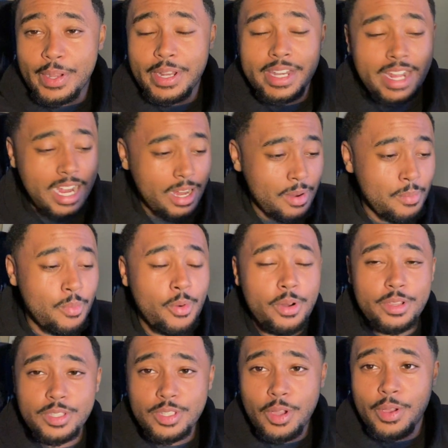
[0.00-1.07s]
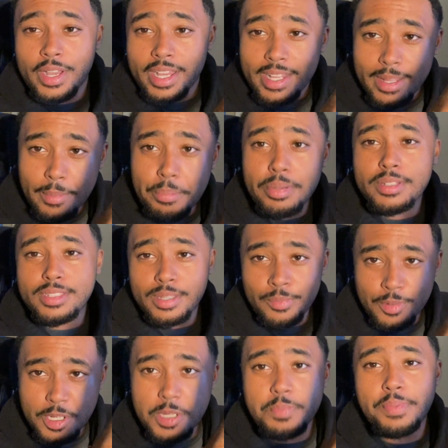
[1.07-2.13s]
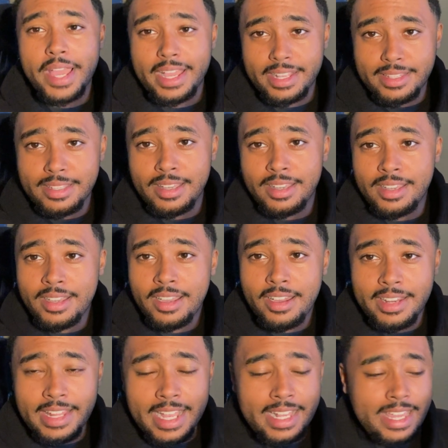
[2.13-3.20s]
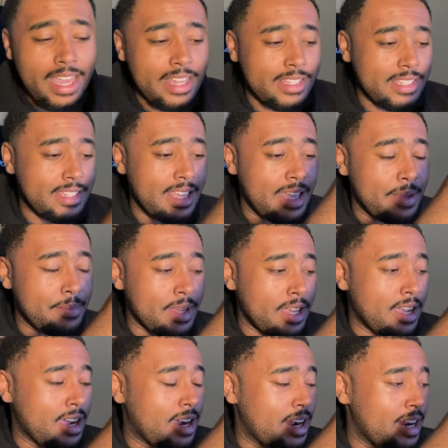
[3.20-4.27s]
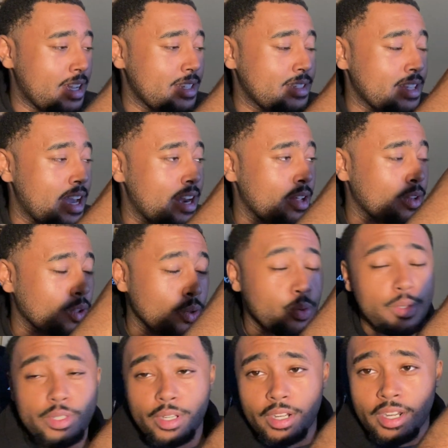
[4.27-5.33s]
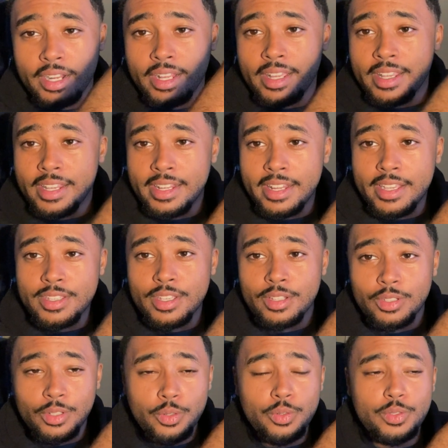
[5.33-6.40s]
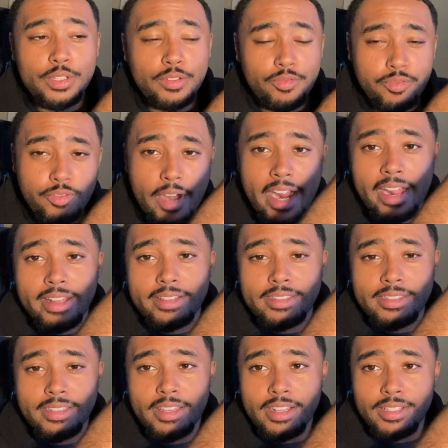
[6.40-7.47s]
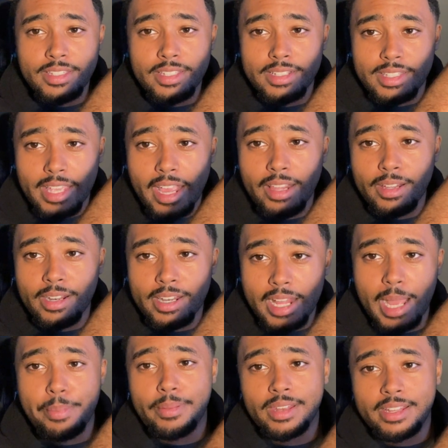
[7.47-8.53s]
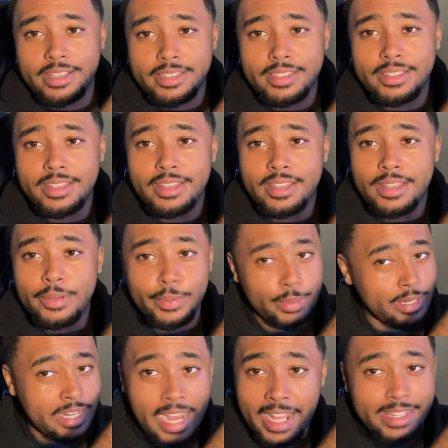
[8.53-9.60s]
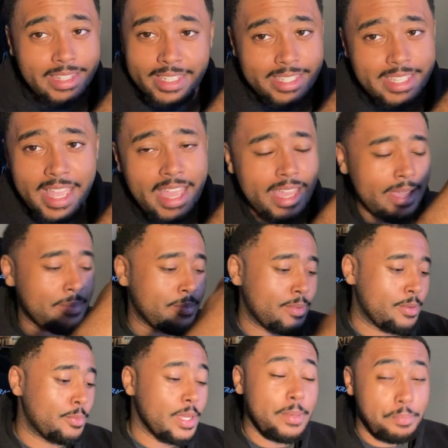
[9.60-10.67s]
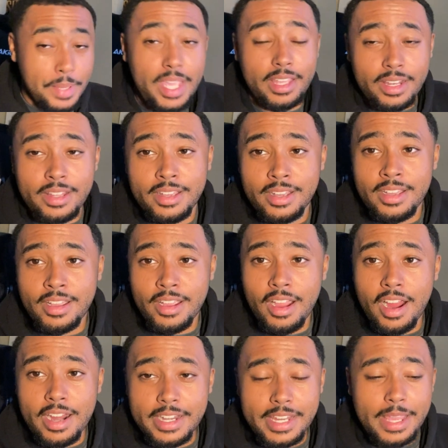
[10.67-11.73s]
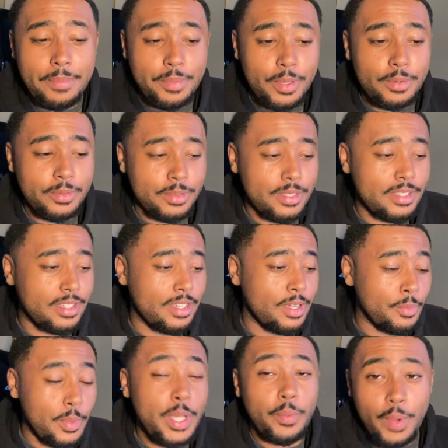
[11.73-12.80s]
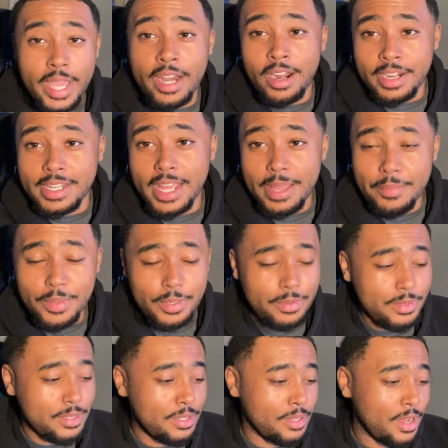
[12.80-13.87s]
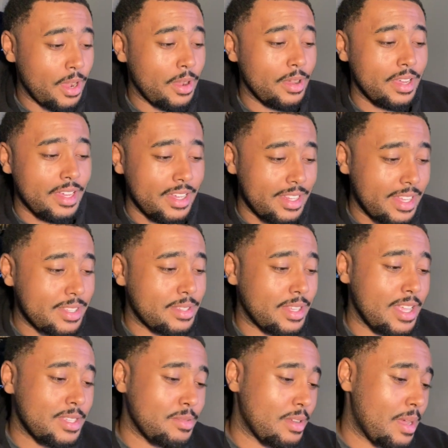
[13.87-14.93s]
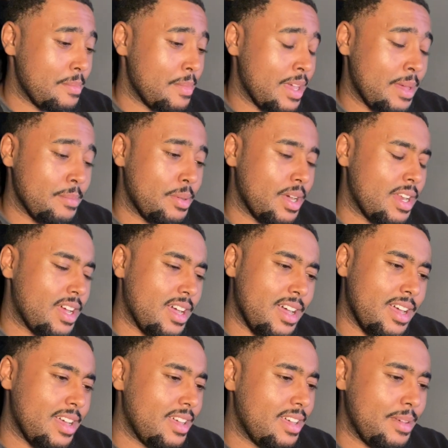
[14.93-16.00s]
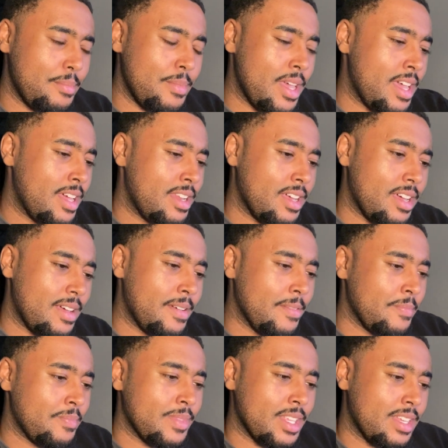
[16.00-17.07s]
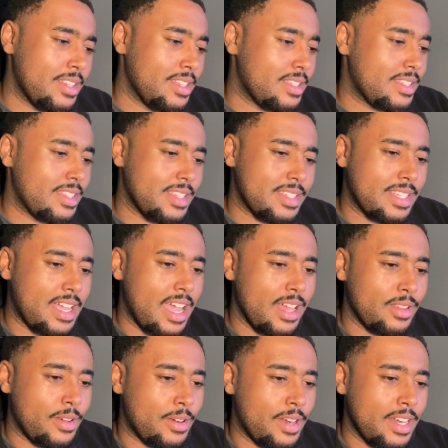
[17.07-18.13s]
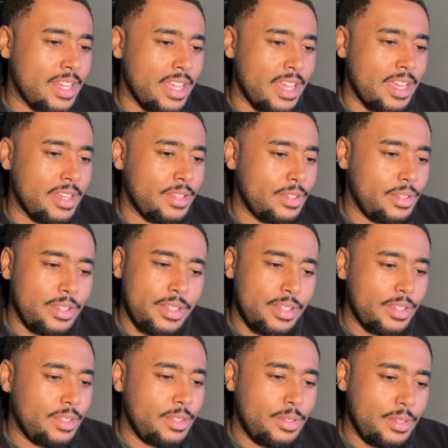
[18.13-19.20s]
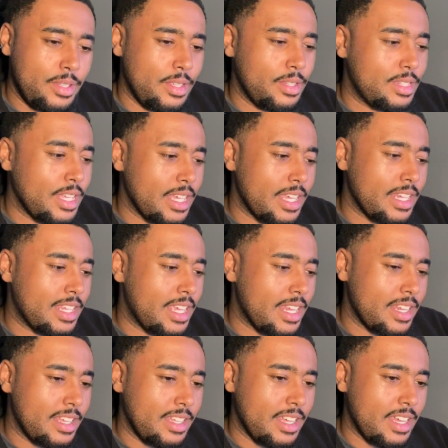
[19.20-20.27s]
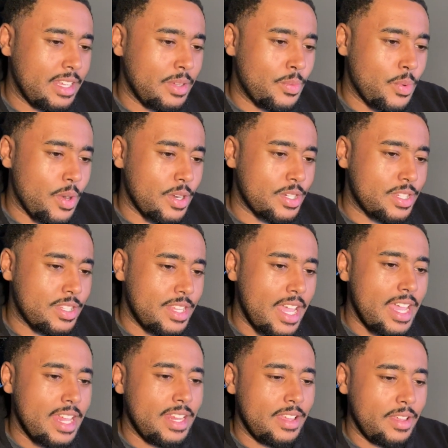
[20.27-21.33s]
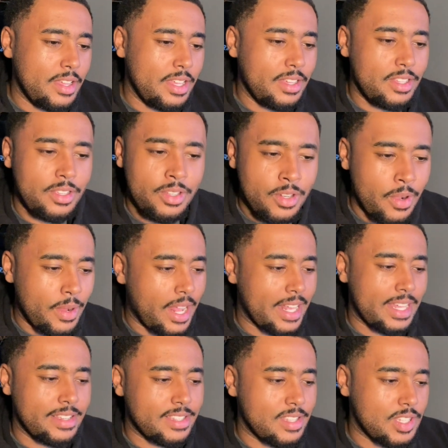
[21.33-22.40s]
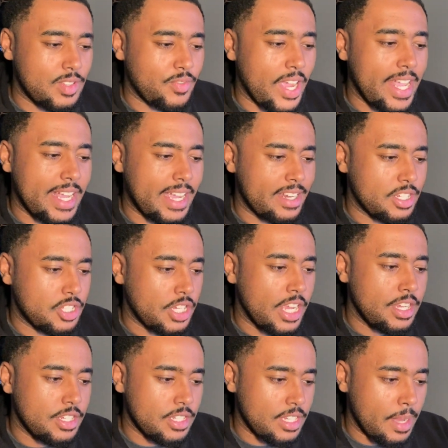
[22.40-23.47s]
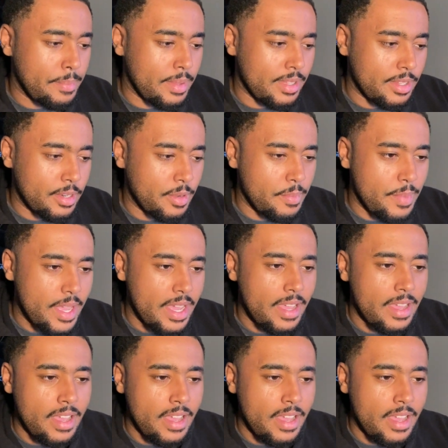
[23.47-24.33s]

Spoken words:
Nakamura. So put some respect on that cat's name. All right, he's not a loser. He doesn't lose in France to Taylor Lapolis. We're not the same. We beat our debuts. We win our debuts, you know? That's what I meant. But, man, this guy, Loughran, you think he'd get any worse. Then he, you know, I guess his fight kind of changes up a little bit.